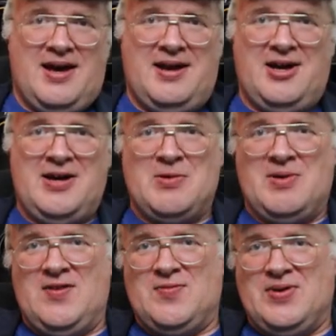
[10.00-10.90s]
Hello, I'm
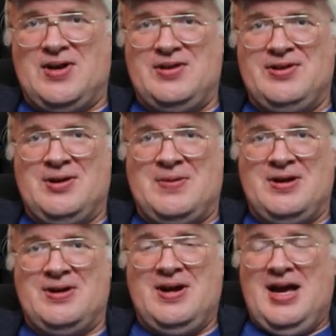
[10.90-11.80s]
Ryan from Ball in Europe
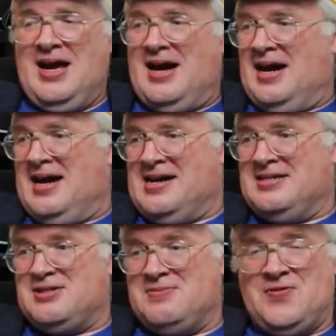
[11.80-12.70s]
here,
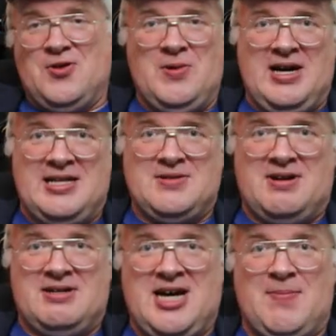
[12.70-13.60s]
and before we get to
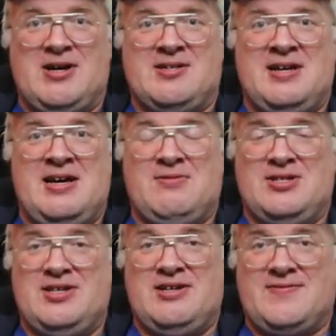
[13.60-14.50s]
our topic of the day,
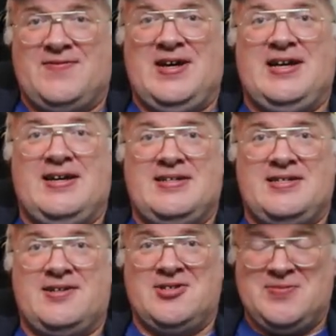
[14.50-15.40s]
which is Finland
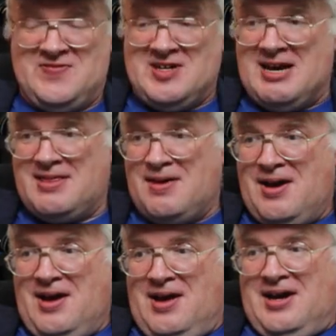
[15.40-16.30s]
in the group of death,
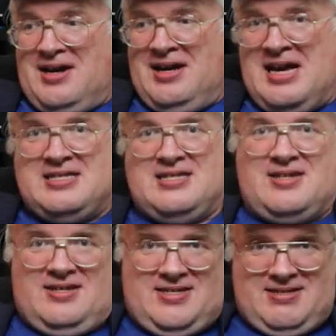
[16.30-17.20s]
let's
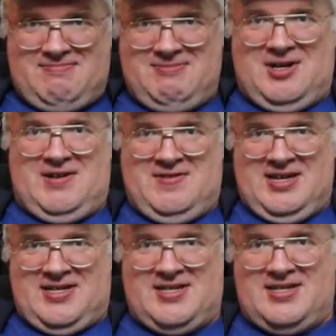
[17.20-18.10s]
discuss all of
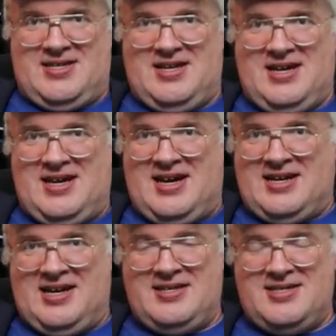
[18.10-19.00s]
this. Uh,
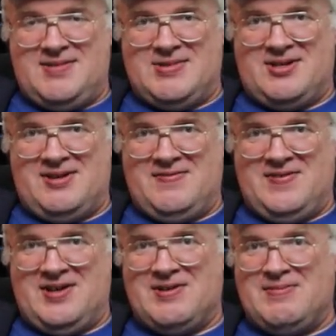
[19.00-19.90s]
and that isn't some sort
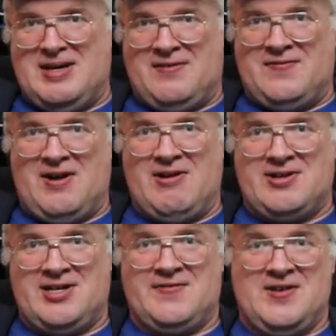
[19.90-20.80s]
of, you know,
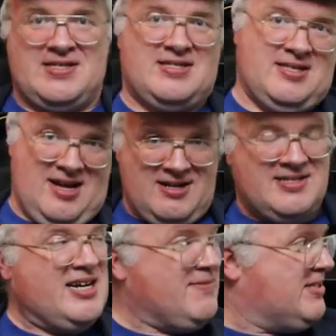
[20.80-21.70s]
metaphorical of this. Our
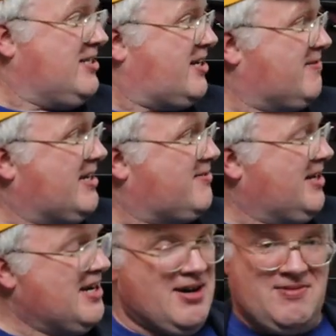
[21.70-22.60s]
setup is not great
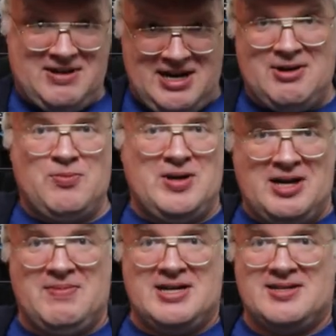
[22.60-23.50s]
right now. I
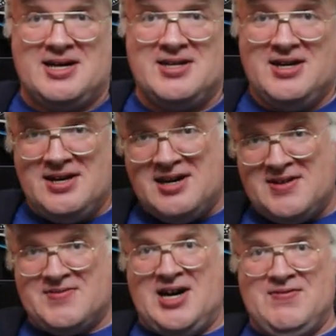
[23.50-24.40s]
openly admit to that.
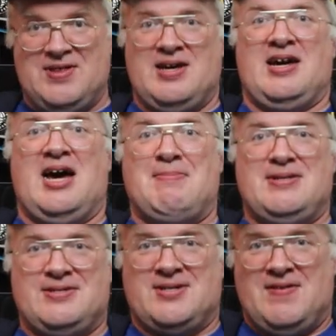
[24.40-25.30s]
I've gone for the
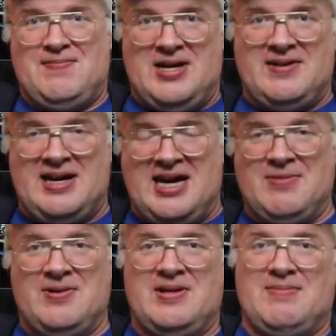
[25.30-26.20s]
caps as sort of a bit of
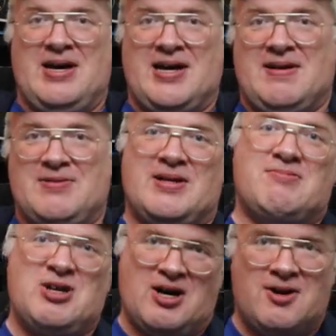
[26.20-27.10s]
glamour in the background. Well,
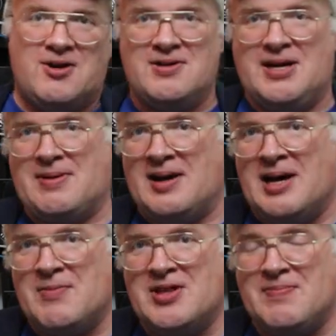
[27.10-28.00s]
colour, not
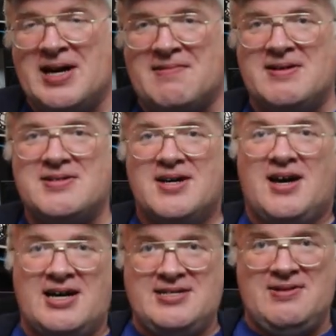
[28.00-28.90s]
glamour in the background.
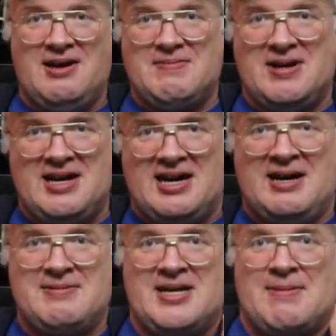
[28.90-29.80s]
I do like my
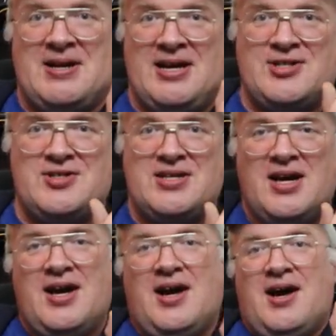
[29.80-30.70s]
cap collections.
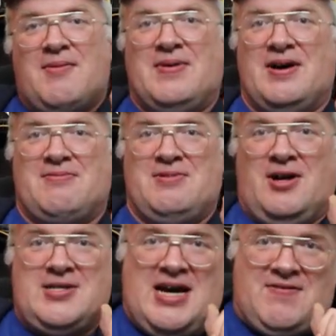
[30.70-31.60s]
But we
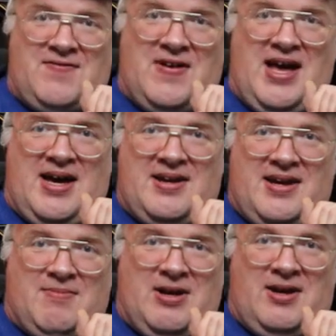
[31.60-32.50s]
also have a fan
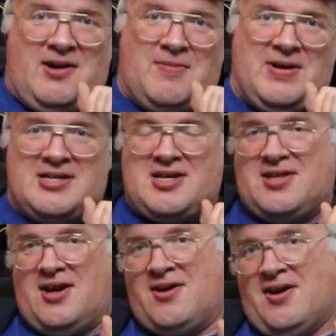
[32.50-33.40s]
and my laundry
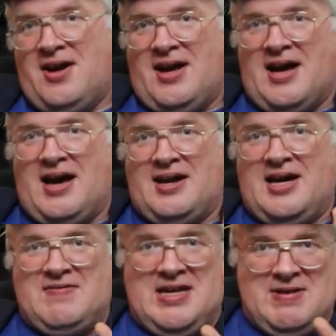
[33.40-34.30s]
basket there, and
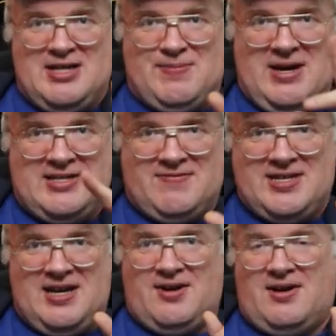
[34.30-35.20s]
I have limited space for
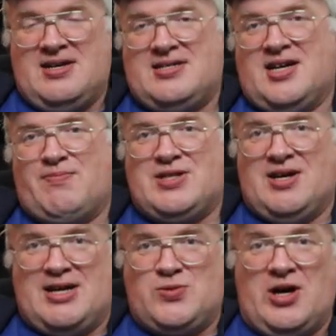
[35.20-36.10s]
setting all this up,
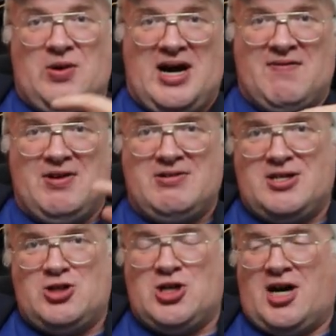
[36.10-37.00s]
so that's why you have those
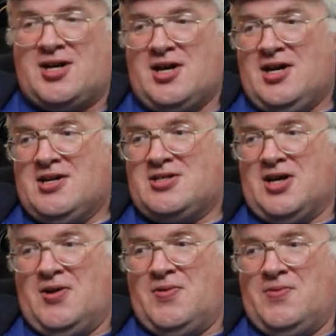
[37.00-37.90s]
in shot.
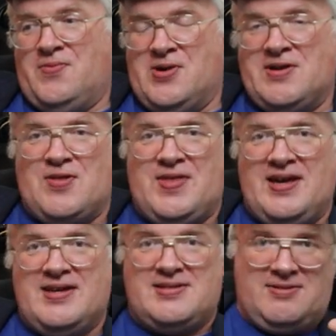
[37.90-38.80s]
So one of the
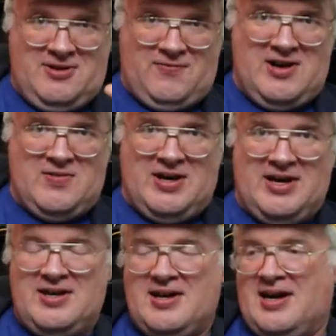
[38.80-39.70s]
things, a good friend of
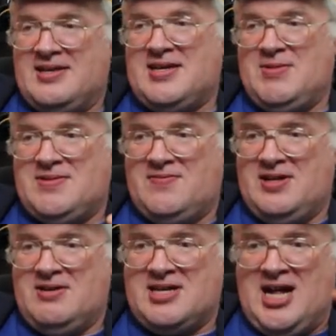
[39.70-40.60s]
mine uh, sent me some
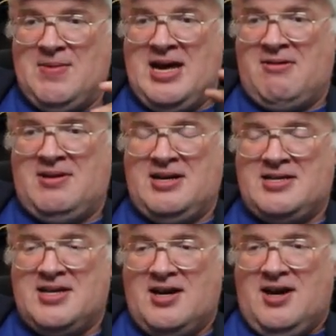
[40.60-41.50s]
videos to help me out in
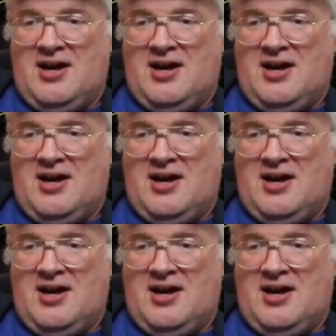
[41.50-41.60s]
this.